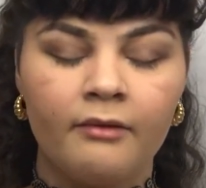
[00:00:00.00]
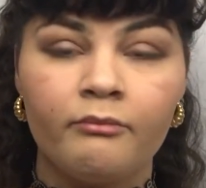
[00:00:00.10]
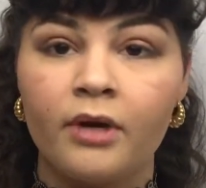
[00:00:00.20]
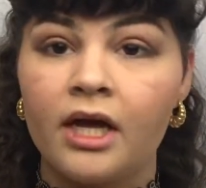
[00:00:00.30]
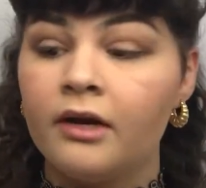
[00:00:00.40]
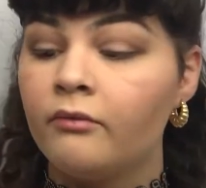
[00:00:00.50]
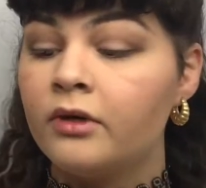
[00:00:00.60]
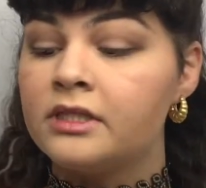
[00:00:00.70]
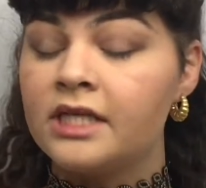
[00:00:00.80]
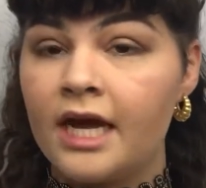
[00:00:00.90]
But
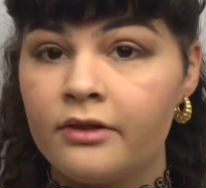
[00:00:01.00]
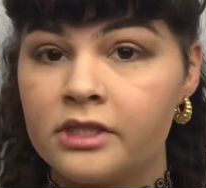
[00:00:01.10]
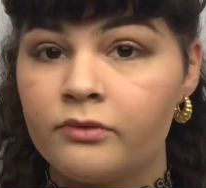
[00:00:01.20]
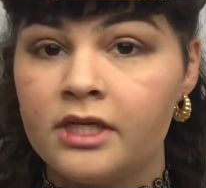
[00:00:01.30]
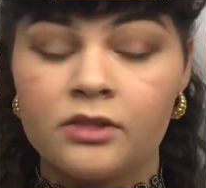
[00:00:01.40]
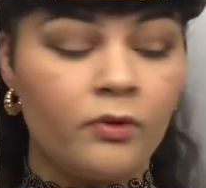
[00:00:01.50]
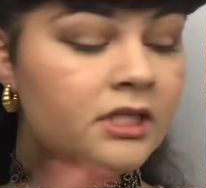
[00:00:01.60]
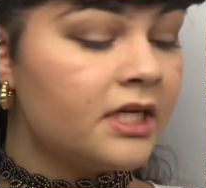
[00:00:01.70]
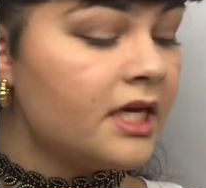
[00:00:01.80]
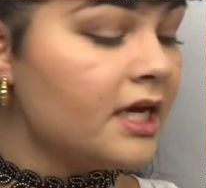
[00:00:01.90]
we'll see how this one is.
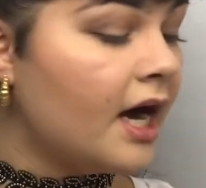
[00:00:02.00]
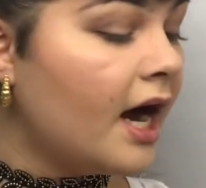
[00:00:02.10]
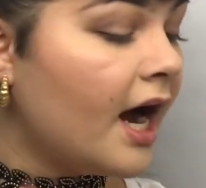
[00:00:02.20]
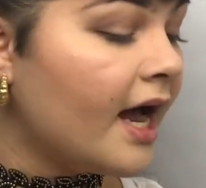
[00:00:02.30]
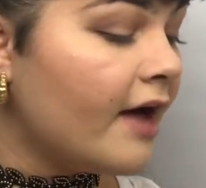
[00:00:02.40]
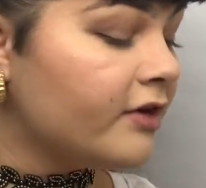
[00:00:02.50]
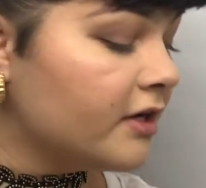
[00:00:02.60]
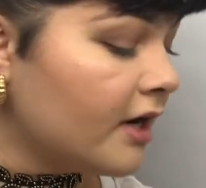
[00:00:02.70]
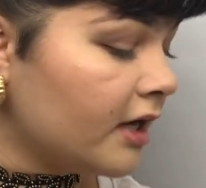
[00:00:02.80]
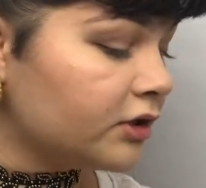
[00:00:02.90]
Once again, I have
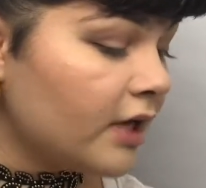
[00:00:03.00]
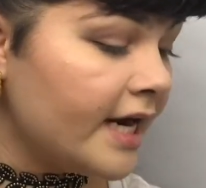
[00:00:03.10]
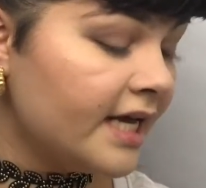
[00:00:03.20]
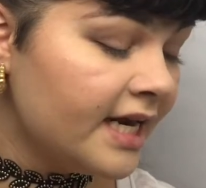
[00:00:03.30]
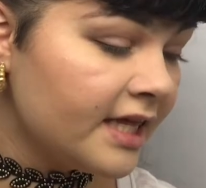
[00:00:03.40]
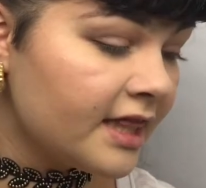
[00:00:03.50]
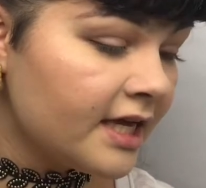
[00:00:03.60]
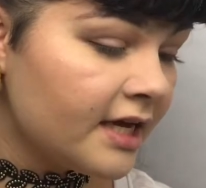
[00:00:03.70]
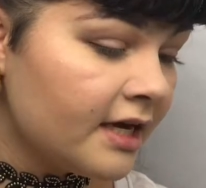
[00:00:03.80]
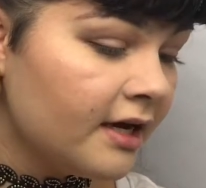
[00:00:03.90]
not tried
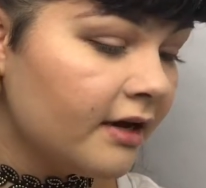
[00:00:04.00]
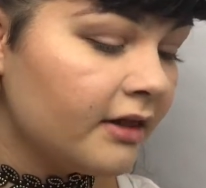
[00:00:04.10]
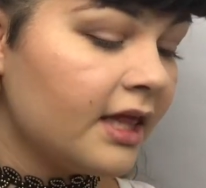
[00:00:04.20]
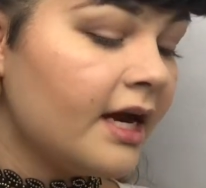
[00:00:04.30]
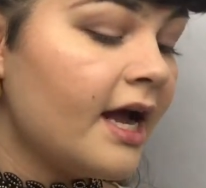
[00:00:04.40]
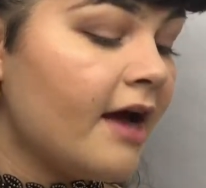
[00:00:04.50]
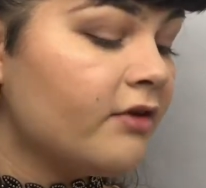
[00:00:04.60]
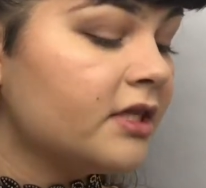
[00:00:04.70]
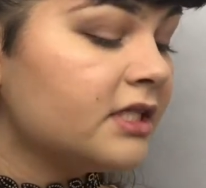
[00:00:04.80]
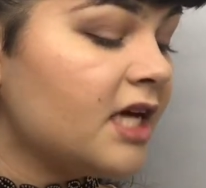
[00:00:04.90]
anything that I have
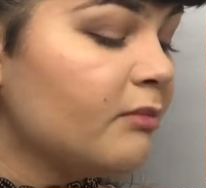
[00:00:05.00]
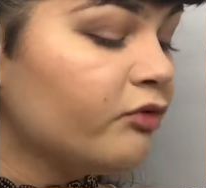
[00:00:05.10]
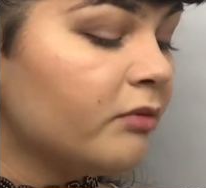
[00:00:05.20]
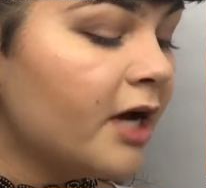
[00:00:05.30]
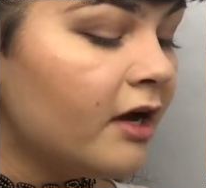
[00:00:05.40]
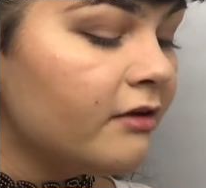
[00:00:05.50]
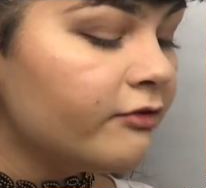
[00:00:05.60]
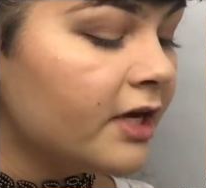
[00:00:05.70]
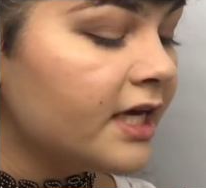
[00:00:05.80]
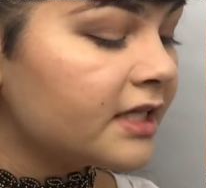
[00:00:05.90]
on this table from
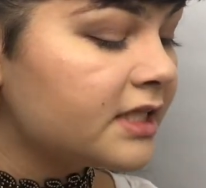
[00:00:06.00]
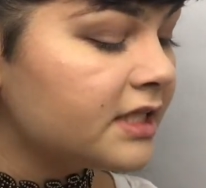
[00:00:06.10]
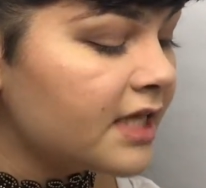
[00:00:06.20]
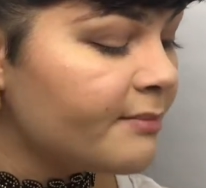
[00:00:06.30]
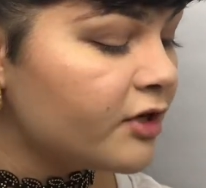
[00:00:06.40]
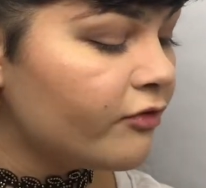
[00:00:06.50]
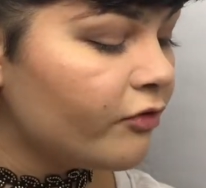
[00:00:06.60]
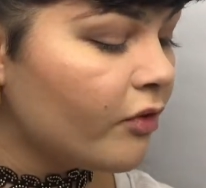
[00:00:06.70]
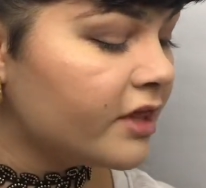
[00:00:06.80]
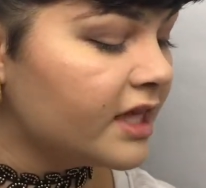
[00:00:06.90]
e.l.f. except
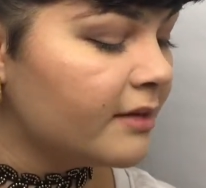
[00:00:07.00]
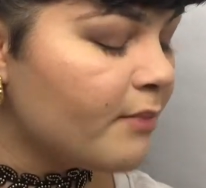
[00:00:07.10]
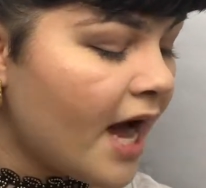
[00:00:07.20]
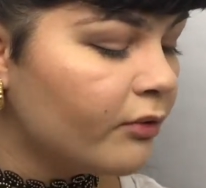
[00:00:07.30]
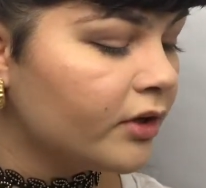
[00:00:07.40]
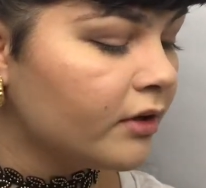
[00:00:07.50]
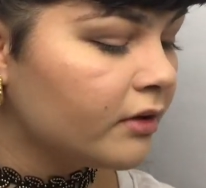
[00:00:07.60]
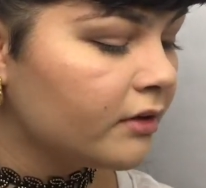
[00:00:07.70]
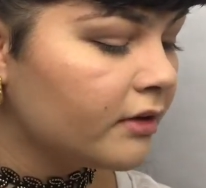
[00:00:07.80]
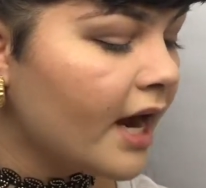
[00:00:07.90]
for the powder
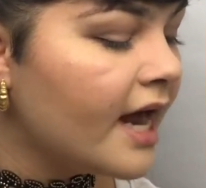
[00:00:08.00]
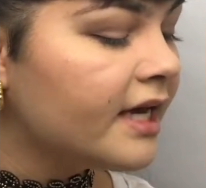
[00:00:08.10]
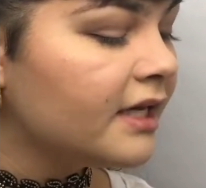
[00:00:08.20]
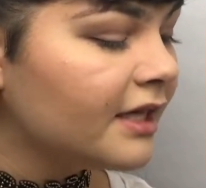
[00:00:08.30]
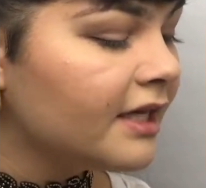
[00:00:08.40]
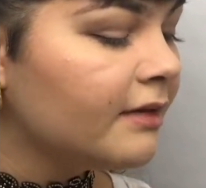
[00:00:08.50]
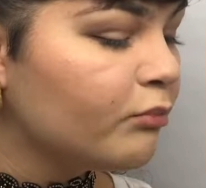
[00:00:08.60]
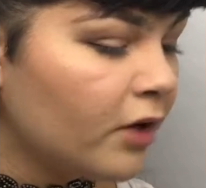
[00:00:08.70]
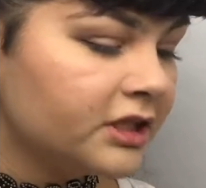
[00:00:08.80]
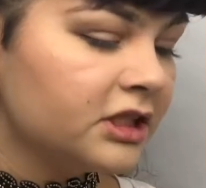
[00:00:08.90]
and the
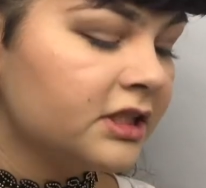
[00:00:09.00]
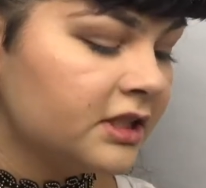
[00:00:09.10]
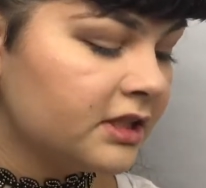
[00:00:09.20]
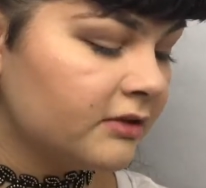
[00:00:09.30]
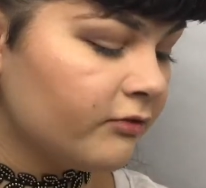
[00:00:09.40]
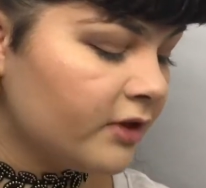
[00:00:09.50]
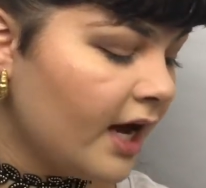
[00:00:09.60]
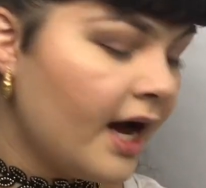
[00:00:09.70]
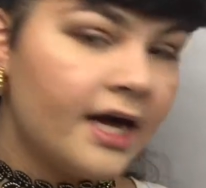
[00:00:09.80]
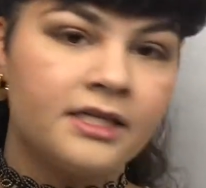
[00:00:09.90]
brushes for
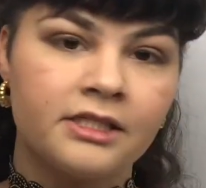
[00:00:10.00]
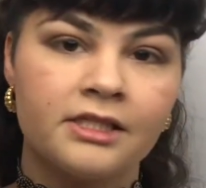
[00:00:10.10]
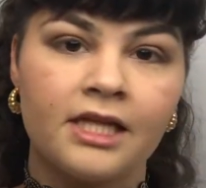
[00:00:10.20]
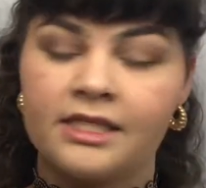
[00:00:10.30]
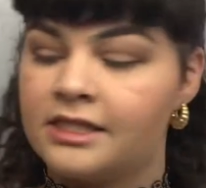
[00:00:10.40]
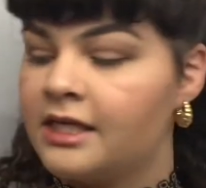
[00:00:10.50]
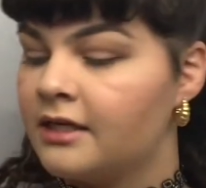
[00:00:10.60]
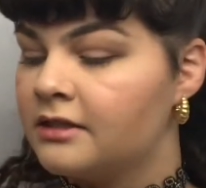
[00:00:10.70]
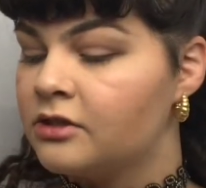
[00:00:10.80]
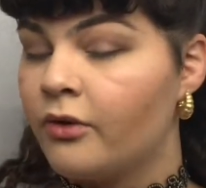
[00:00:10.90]
the eyes. That's
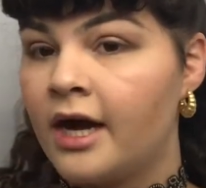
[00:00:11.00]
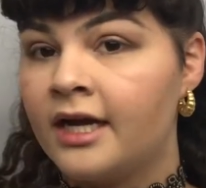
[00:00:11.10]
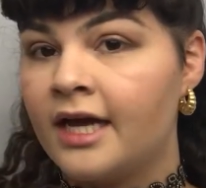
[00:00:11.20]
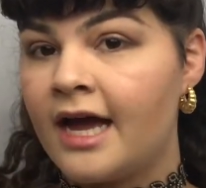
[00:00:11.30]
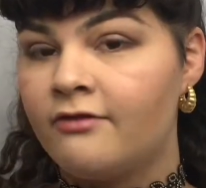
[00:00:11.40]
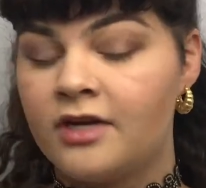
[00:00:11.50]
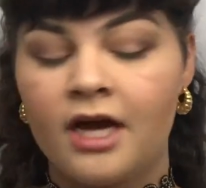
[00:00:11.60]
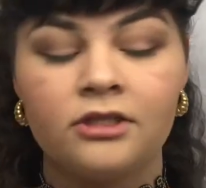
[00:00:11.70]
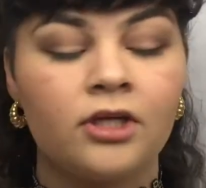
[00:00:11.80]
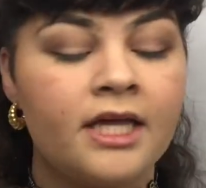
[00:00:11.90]
it. So I have
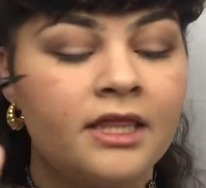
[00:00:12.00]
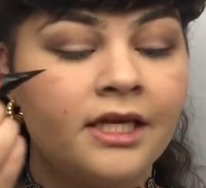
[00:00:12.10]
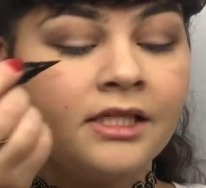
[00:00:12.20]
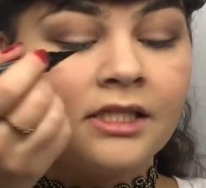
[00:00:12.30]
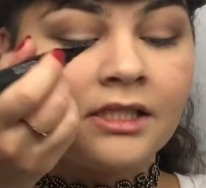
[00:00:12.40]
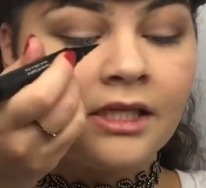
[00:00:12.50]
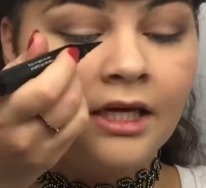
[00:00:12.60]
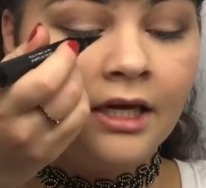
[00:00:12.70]
not tried this.